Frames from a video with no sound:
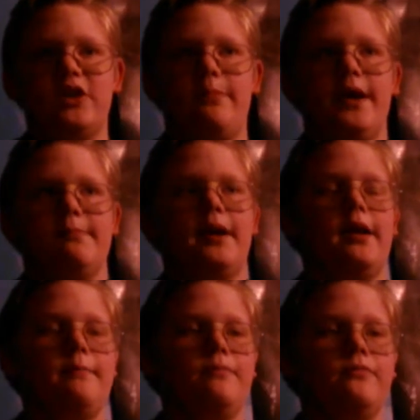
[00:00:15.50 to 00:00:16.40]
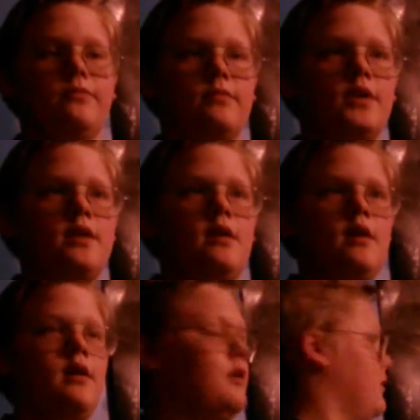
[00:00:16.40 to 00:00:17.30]
JPEG, but, um,
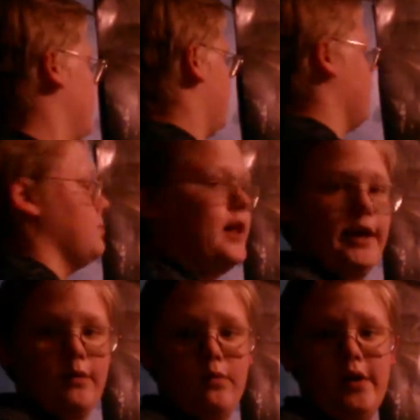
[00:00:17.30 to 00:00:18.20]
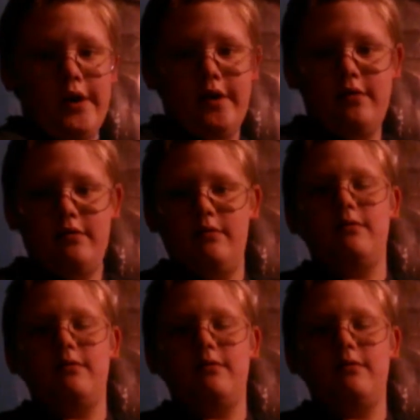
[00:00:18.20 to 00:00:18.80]
this is black and white.